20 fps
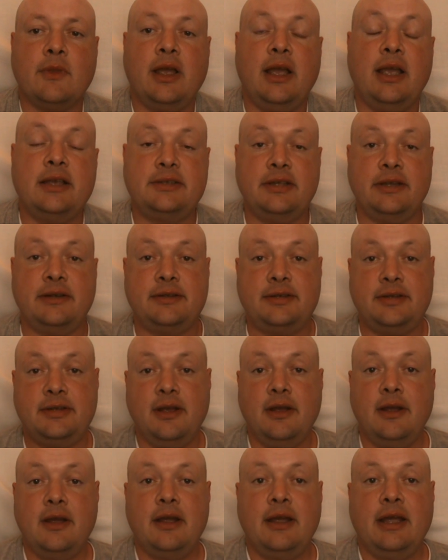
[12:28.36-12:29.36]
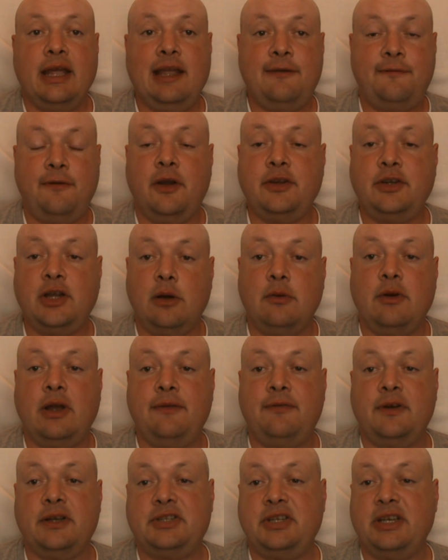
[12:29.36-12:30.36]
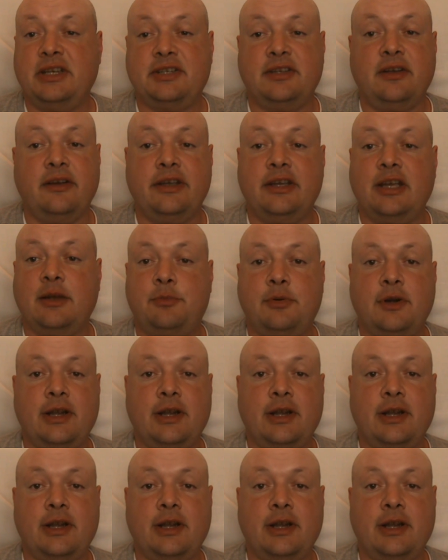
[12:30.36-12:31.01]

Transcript: is that if I see a psychic